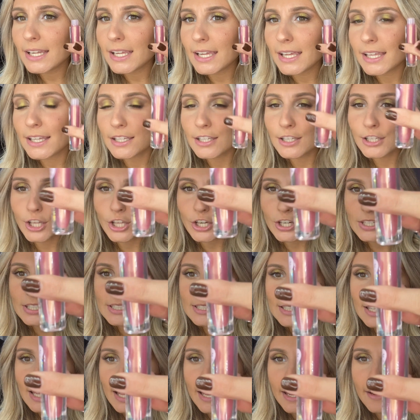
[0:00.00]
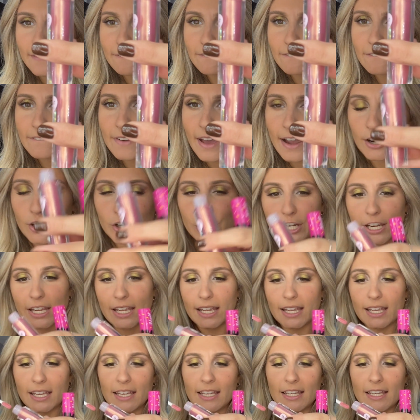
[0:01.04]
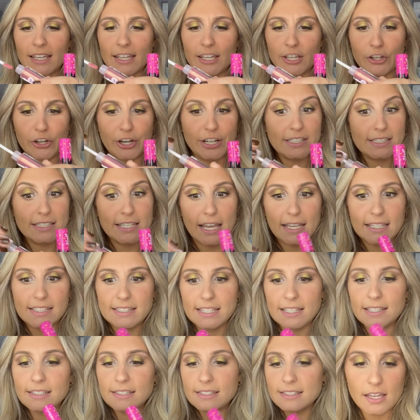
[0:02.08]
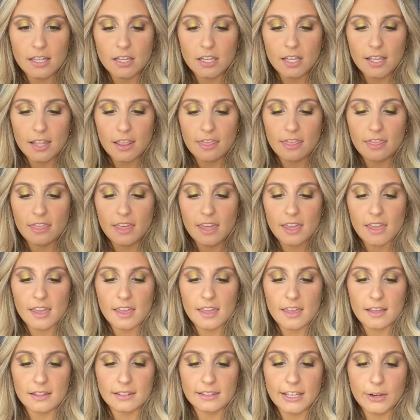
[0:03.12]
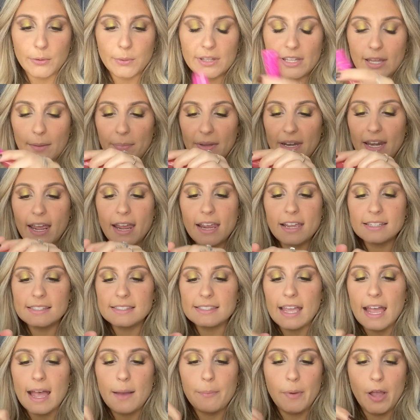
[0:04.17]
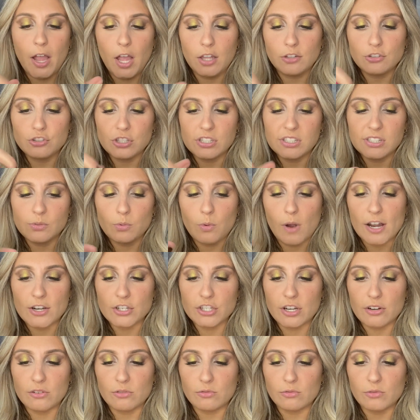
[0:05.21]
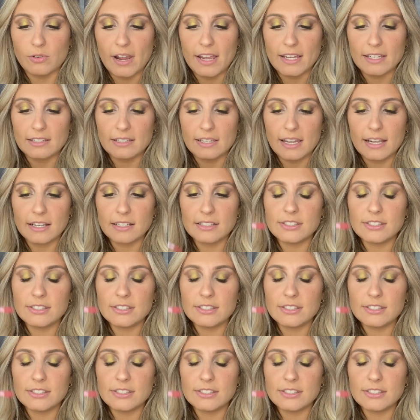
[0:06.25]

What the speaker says: it looks like very iridescent. The liquid lip in ASAP, I'll just swatch it right next